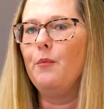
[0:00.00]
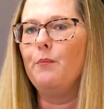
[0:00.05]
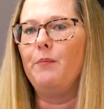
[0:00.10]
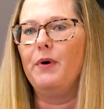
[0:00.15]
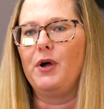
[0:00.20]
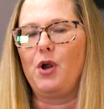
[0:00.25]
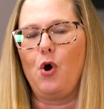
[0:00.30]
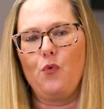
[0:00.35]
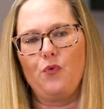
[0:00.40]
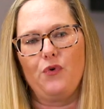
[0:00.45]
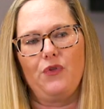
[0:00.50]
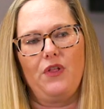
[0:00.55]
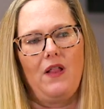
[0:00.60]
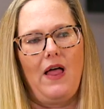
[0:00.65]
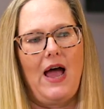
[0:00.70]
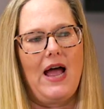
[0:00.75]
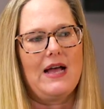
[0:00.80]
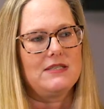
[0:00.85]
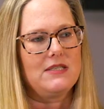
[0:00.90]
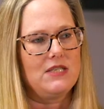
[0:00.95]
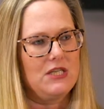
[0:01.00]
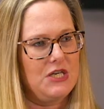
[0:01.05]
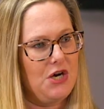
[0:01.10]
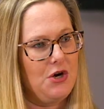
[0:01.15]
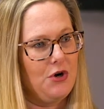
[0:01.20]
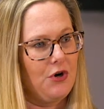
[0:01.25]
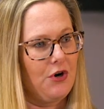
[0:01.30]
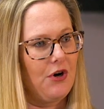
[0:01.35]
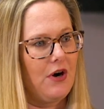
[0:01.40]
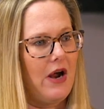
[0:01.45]
But over the last
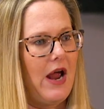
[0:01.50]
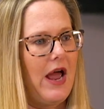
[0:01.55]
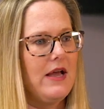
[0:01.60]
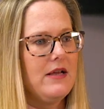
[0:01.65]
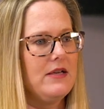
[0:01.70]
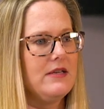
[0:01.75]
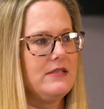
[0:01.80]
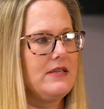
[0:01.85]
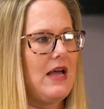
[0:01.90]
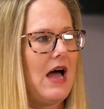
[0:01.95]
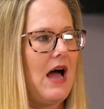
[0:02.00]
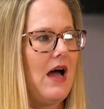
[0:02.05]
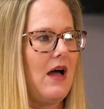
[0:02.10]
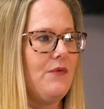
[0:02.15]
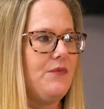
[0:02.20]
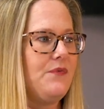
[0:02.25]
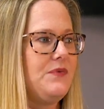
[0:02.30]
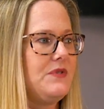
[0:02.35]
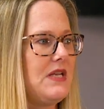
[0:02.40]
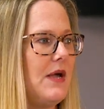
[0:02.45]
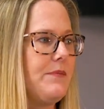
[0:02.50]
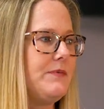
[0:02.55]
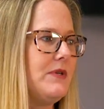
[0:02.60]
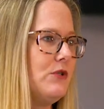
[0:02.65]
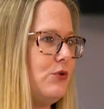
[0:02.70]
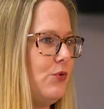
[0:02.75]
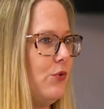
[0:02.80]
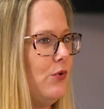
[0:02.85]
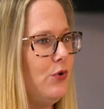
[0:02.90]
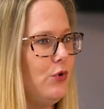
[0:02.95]
year, as I've stepped
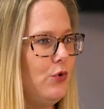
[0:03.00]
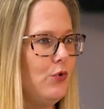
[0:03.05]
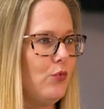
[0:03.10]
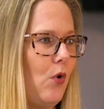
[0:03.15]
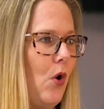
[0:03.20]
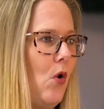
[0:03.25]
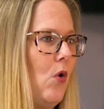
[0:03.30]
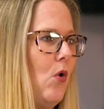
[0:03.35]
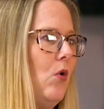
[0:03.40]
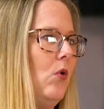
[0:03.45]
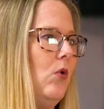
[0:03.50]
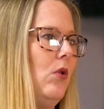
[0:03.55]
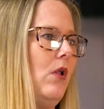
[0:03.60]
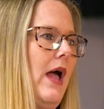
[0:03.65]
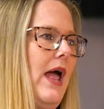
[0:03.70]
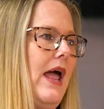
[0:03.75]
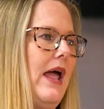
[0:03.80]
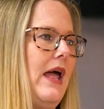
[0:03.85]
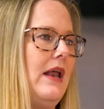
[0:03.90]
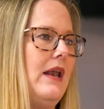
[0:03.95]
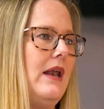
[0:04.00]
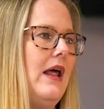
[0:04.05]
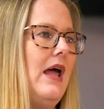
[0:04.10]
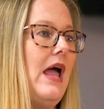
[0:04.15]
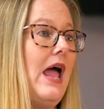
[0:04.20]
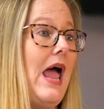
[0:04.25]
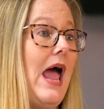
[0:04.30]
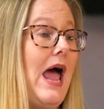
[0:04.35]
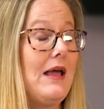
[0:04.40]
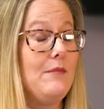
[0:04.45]
into a new role and
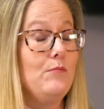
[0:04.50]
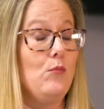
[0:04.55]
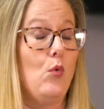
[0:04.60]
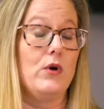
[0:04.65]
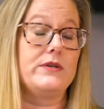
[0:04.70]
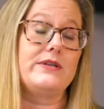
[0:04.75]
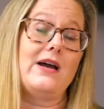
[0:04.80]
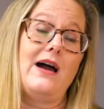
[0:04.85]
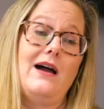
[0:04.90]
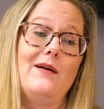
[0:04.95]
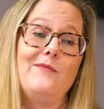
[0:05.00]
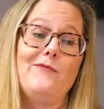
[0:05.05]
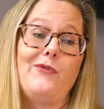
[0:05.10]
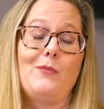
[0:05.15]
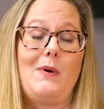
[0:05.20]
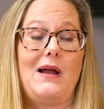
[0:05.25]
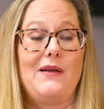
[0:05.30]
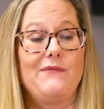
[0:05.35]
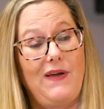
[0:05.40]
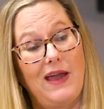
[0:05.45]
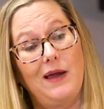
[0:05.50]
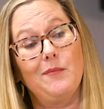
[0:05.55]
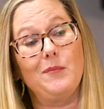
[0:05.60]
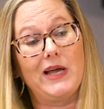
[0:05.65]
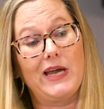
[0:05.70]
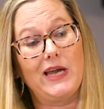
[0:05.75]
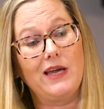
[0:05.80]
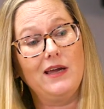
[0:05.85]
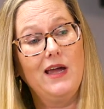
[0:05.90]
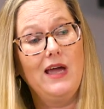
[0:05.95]
had more time for my
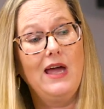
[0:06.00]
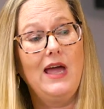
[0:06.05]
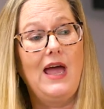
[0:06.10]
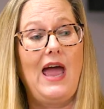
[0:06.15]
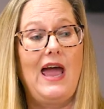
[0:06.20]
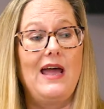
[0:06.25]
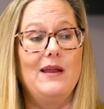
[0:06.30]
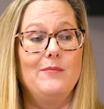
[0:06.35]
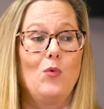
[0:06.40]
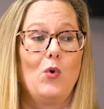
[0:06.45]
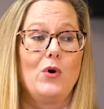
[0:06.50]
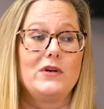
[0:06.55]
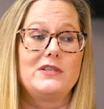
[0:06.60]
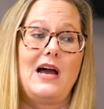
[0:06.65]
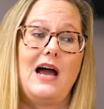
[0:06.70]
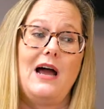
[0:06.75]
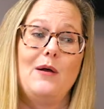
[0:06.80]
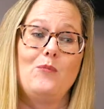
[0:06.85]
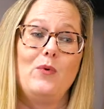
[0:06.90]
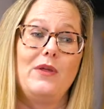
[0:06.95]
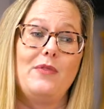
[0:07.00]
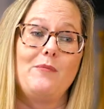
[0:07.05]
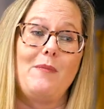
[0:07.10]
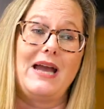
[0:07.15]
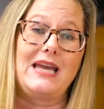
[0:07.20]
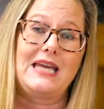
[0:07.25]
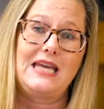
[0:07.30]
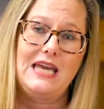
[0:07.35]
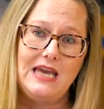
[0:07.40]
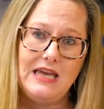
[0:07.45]
family and more time with
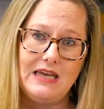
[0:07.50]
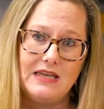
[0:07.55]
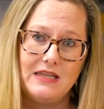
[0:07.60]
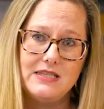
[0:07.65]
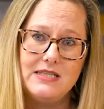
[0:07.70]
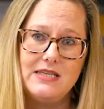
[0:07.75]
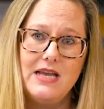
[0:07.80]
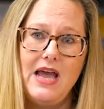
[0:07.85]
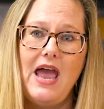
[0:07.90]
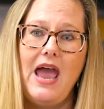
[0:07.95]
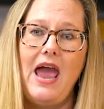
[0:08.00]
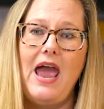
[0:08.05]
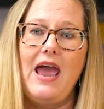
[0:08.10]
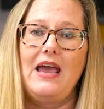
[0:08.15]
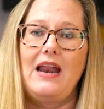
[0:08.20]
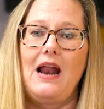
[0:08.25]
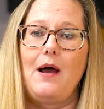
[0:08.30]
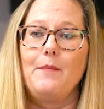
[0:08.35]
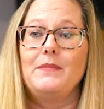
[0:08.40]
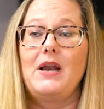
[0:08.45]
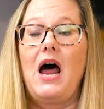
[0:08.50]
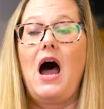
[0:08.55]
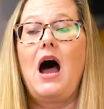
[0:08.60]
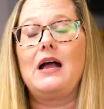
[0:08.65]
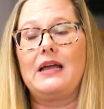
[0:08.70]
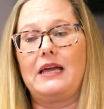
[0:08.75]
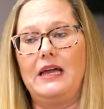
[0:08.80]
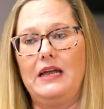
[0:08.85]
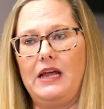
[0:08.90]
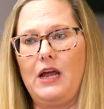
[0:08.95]
my kids, and I'm
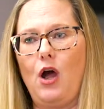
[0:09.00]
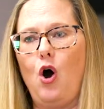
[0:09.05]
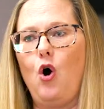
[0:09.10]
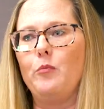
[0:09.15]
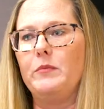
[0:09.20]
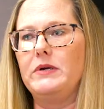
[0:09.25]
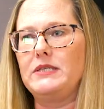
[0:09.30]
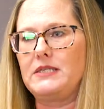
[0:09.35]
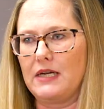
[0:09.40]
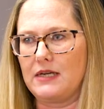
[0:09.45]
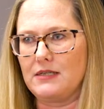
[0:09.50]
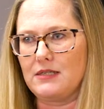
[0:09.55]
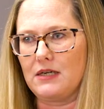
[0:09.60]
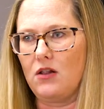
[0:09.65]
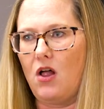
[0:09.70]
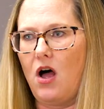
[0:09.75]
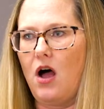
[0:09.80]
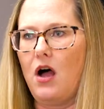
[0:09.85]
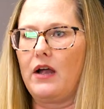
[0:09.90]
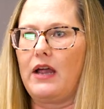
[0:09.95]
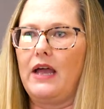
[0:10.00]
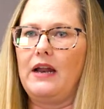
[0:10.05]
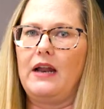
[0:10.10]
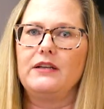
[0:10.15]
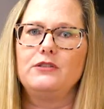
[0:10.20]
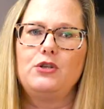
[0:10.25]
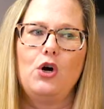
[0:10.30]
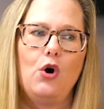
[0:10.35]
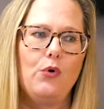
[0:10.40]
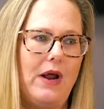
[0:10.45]
not getting home at 6 o'clock and I
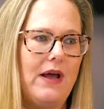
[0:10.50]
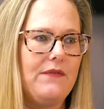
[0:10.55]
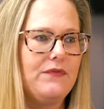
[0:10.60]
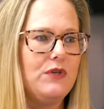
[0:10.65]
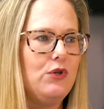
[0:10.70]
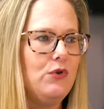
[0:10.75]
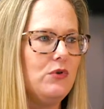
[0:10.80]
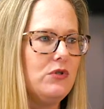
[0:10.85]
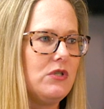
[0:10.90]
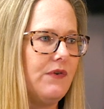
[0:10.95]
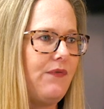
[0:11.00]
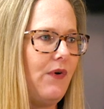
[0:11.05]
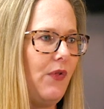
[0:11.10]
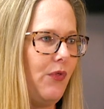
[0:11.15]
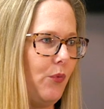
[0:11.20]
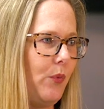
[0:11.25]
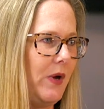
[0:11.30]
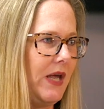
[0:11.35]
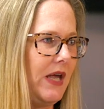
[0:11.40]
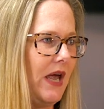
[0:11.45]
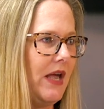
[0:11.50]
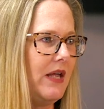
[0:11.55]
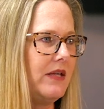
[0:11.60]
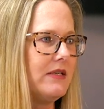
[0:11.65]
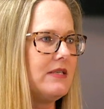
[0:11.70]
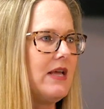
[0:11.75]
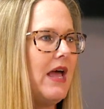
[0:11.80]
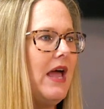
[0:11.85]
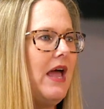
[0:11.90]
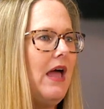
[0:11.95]
don't have to do stuff on the
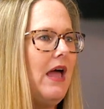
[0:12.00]
weekends,